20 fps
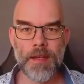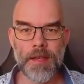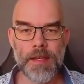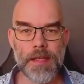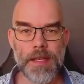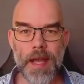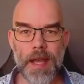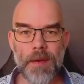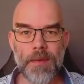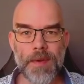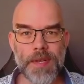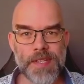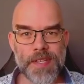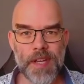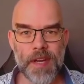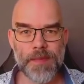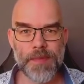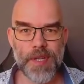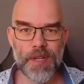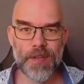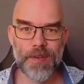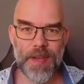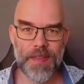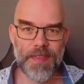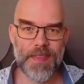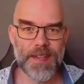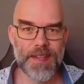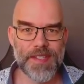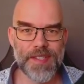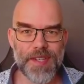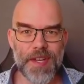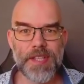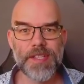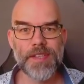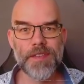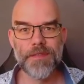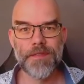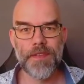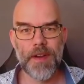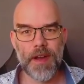Now it's time to look at that
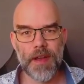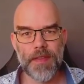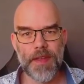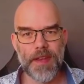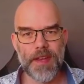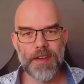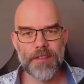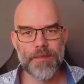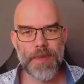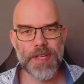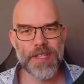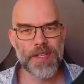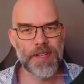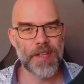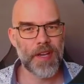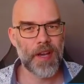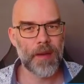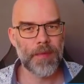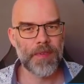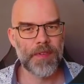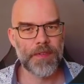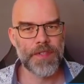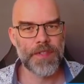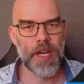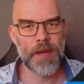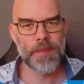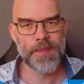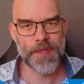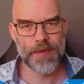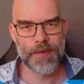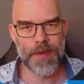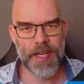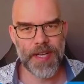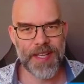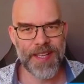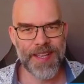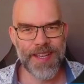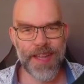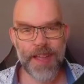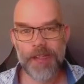JSON file that I've mentioned a couple of times already.
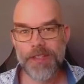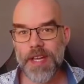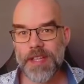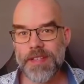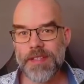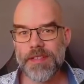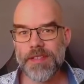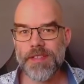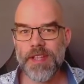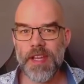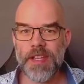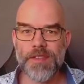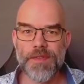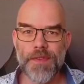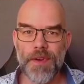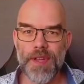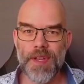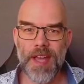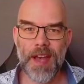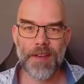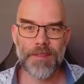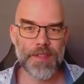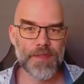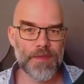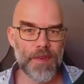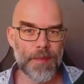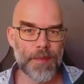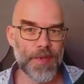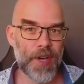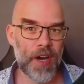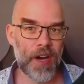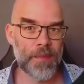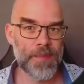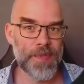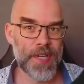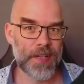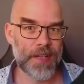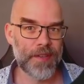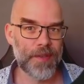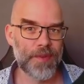JSON stands for JavaScript
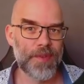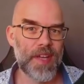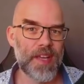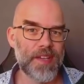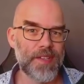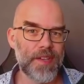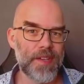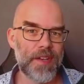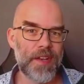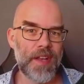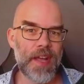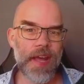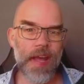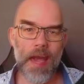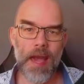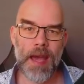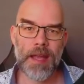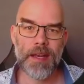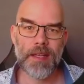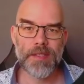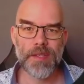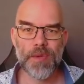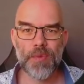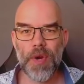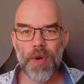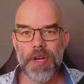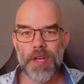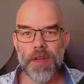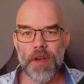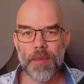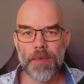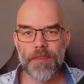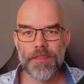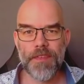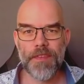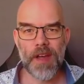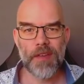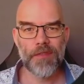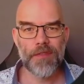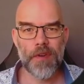Object Notation, and it's quite a common
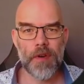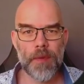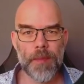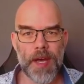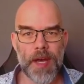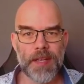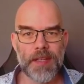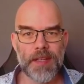file format.